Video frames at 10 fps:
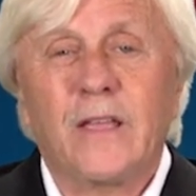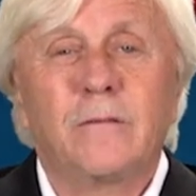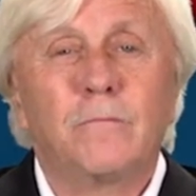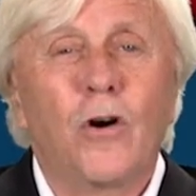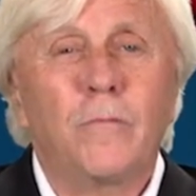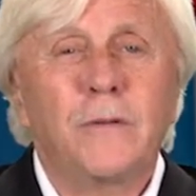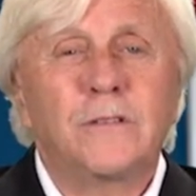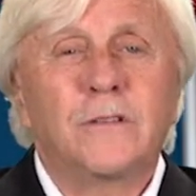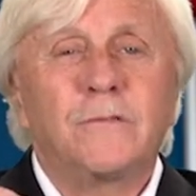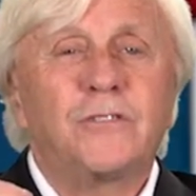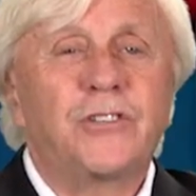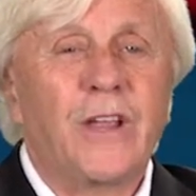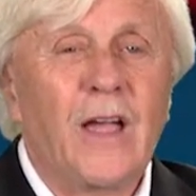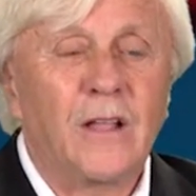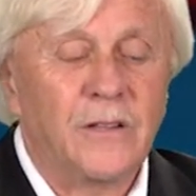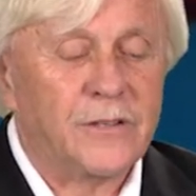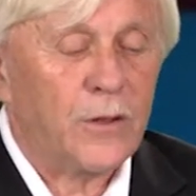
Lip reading: in moments of challenge.